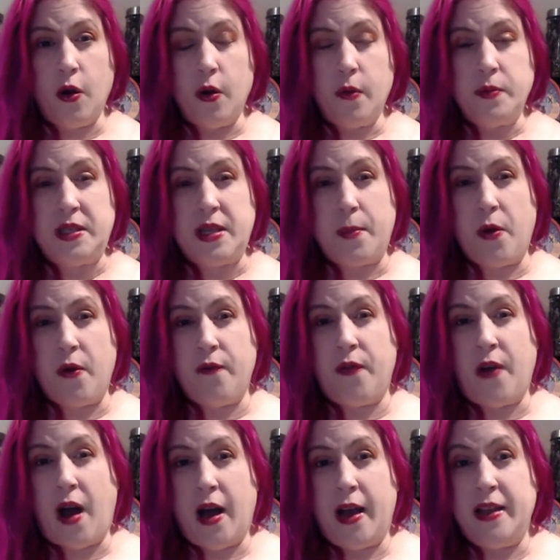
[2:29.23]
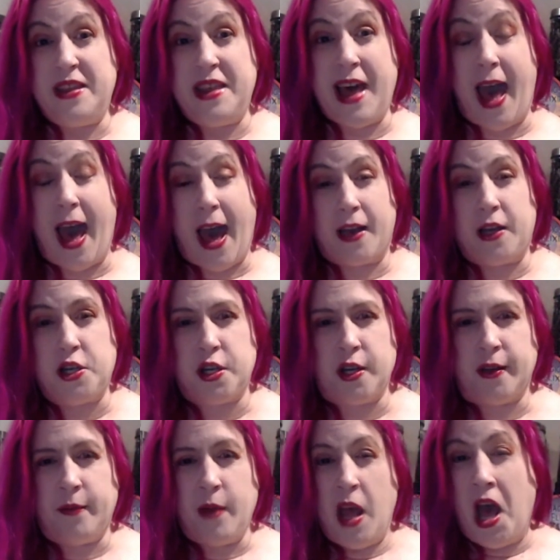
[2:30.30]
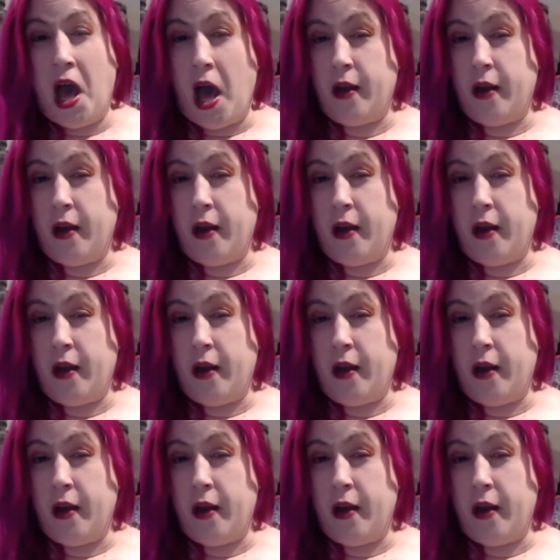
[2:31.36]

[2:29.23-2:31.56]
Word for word: herbs that provide the action.